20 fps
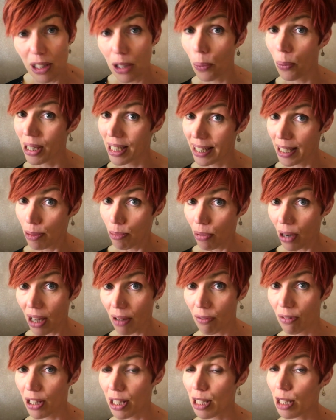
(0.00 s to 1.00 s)
the wedding
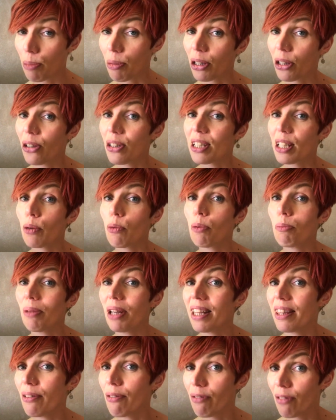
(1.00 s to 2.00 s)
breakfast because it would
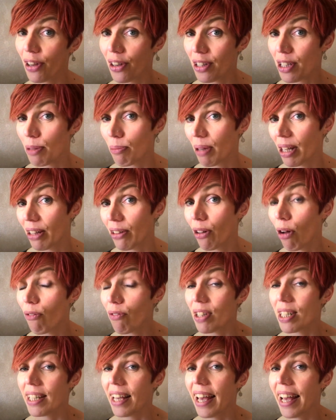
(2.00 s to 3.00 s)
be the first meal
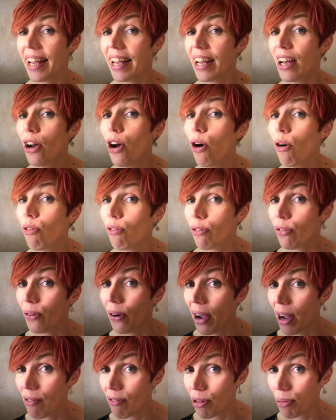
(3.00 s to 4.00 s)
of the day for
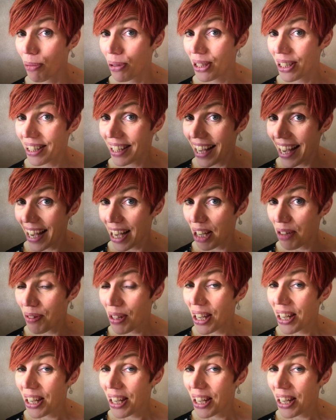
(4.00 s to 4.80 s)
everybody there.